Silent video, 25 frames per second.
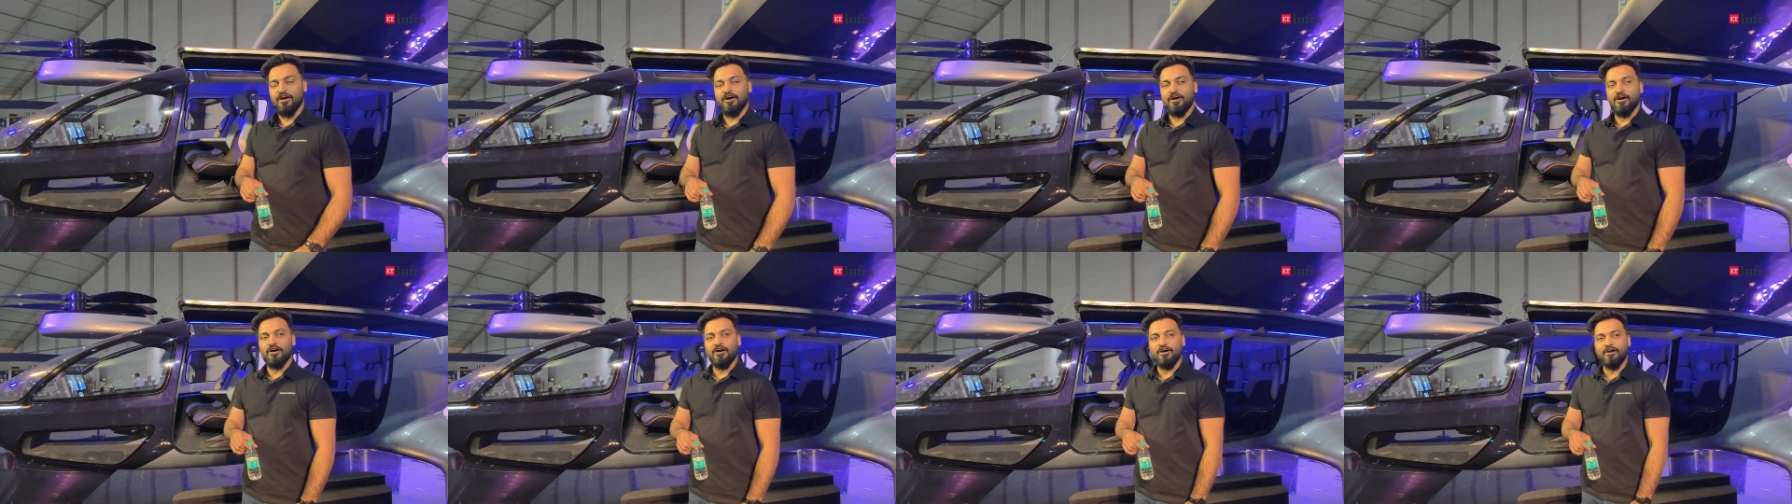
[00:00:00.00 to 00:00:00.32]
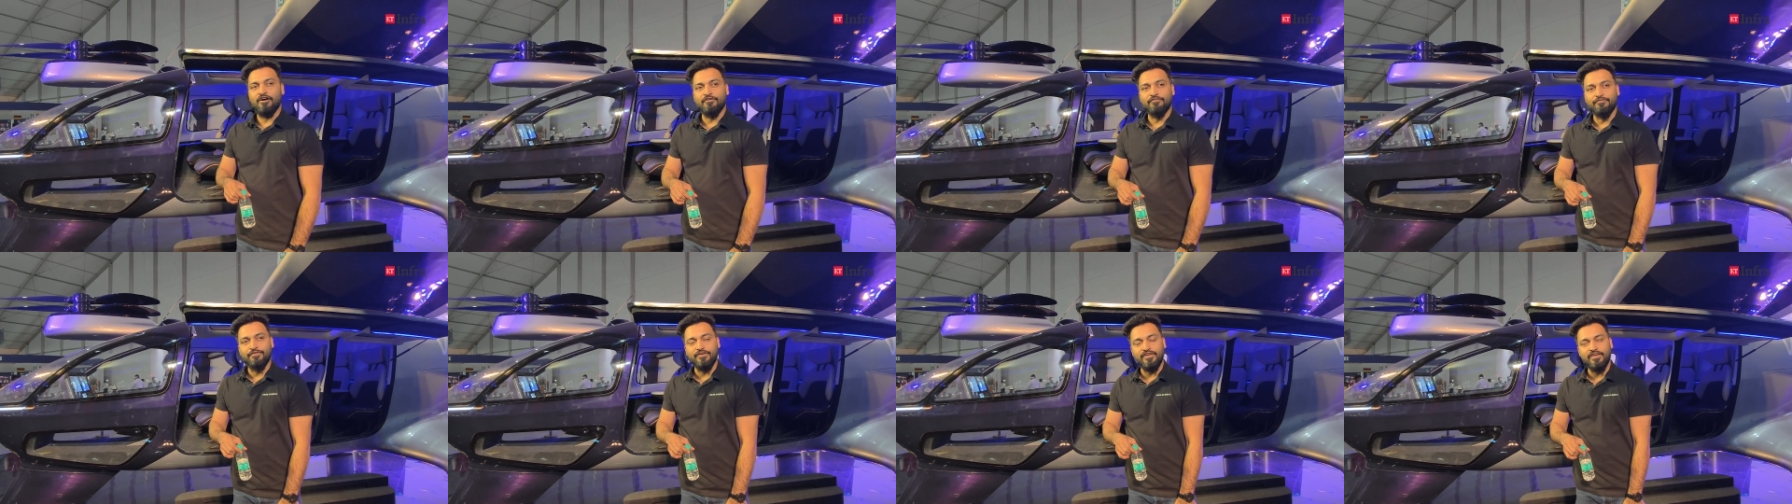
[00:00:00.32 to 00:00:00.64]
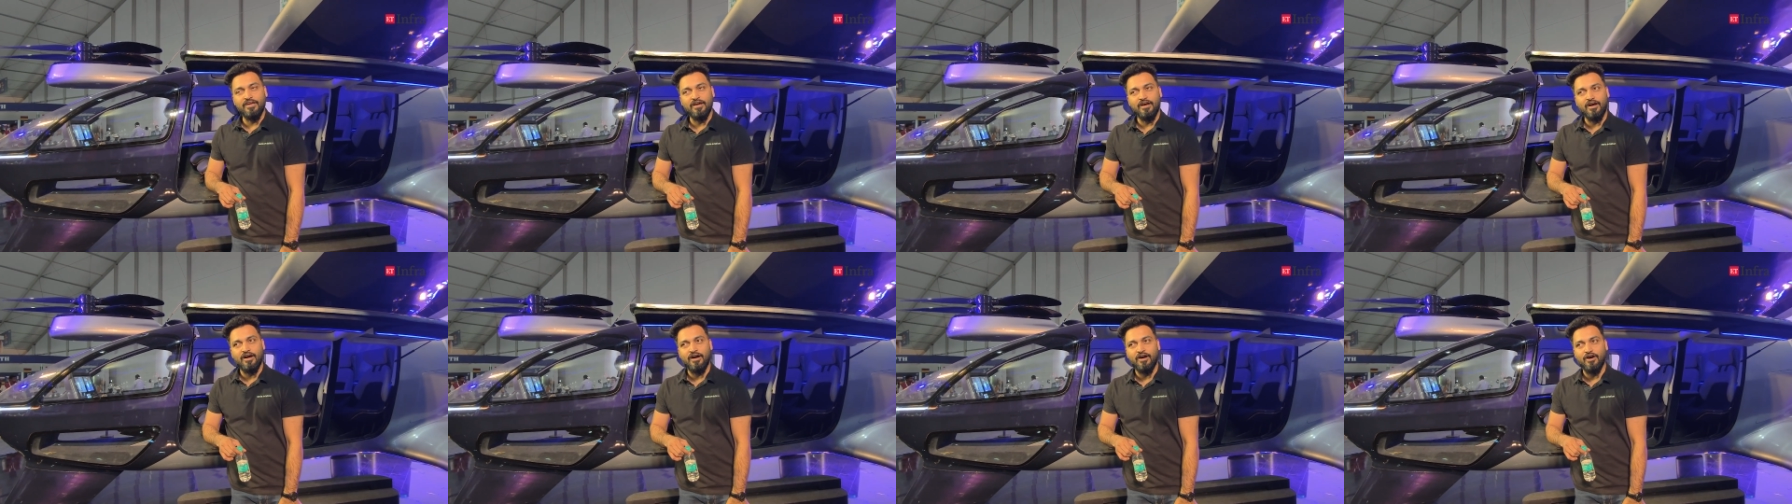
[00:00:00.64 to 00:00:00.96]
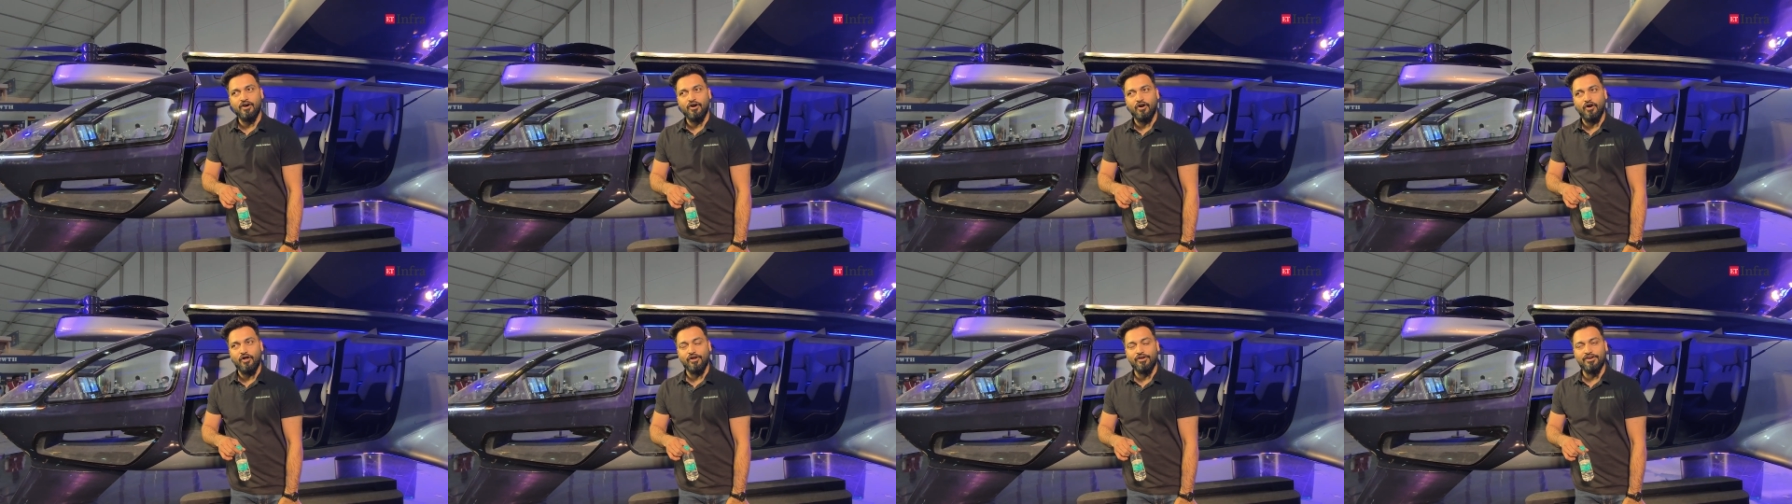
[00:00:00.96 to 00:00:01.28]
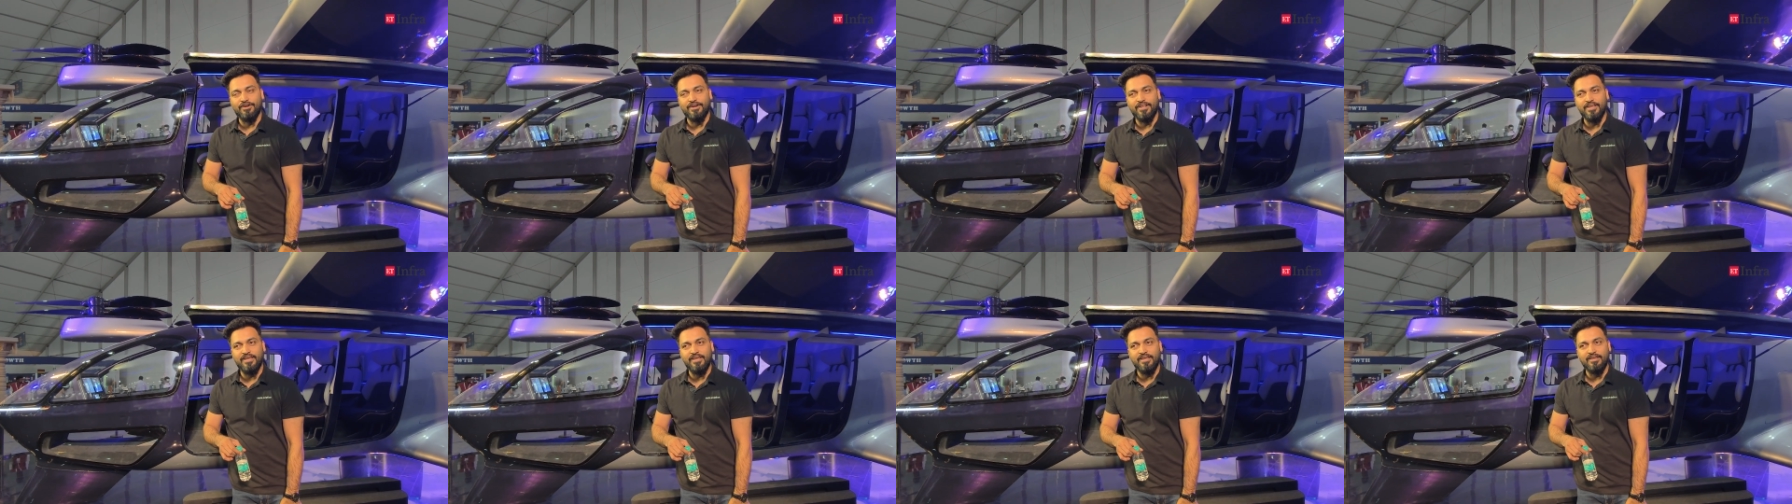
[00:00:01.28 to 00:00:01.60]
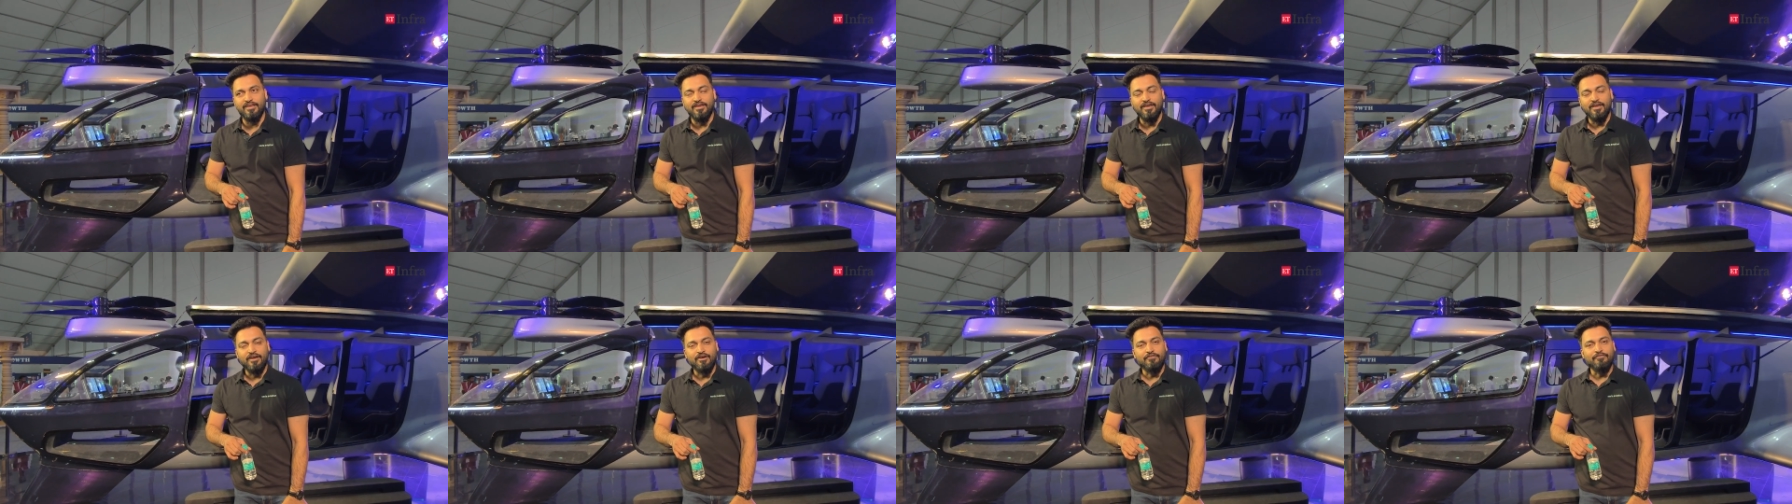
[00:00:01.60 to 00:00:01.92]
uh, we are
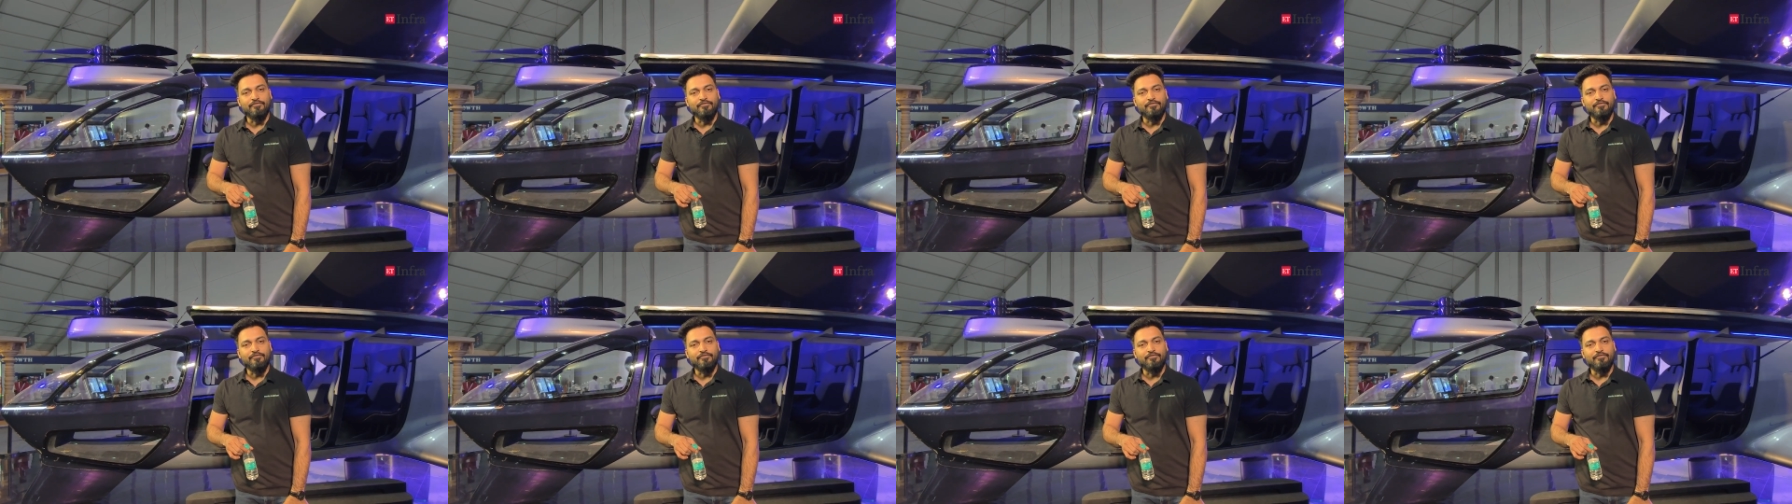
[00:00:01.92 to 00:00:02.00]
already